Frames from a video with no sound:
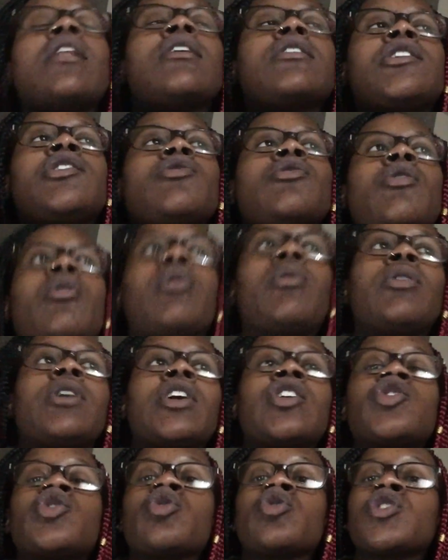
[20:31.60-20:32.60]
and
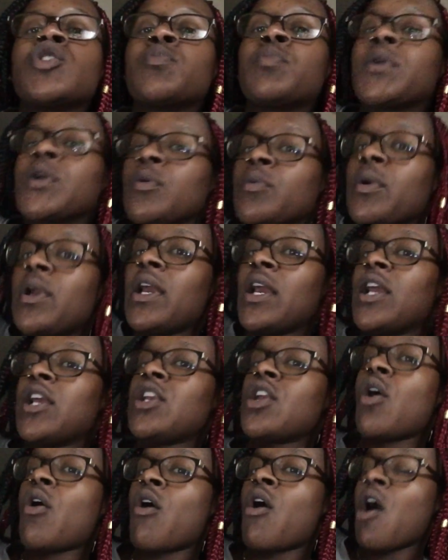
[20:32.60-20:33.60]
get your spirit
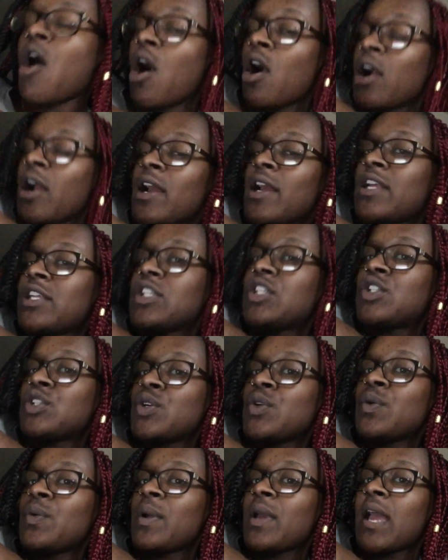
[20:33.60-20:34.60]
and your heart
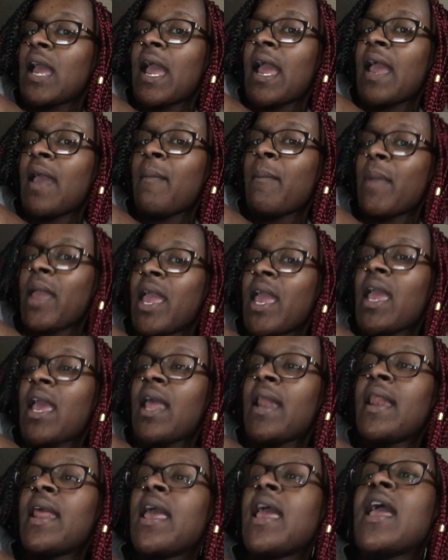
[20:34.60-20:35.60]
into it.
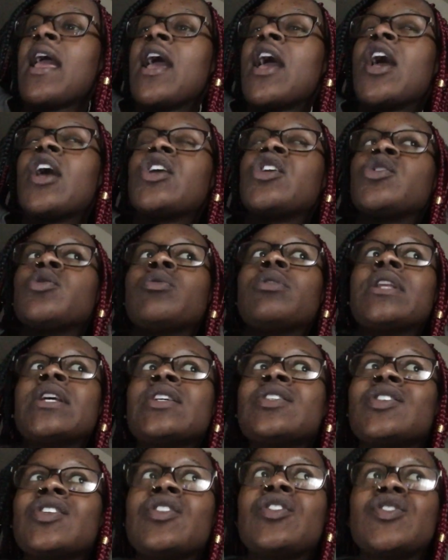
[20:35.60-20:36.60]
Amen. And you
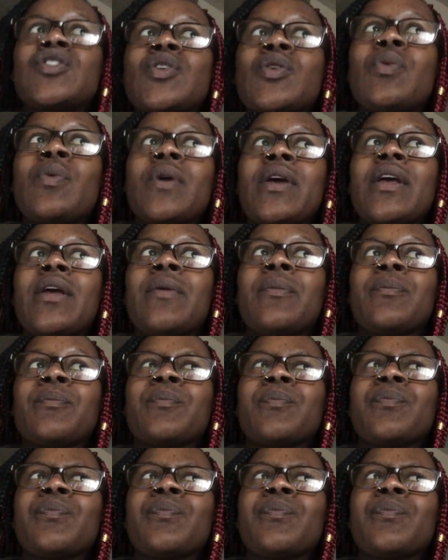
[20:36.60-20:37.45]
listen to it